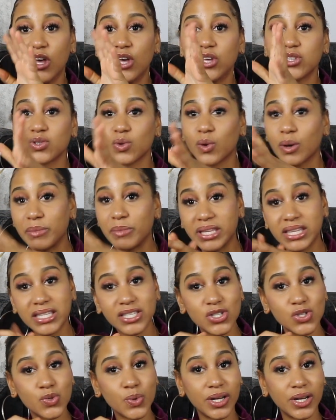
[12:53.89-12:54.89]
So I mean, this
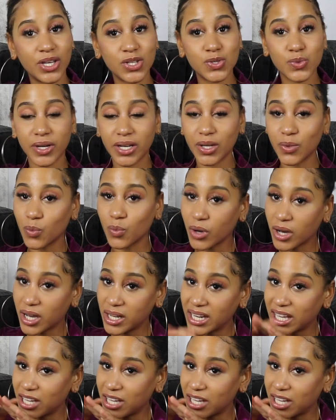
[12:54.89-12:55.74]
is 2021.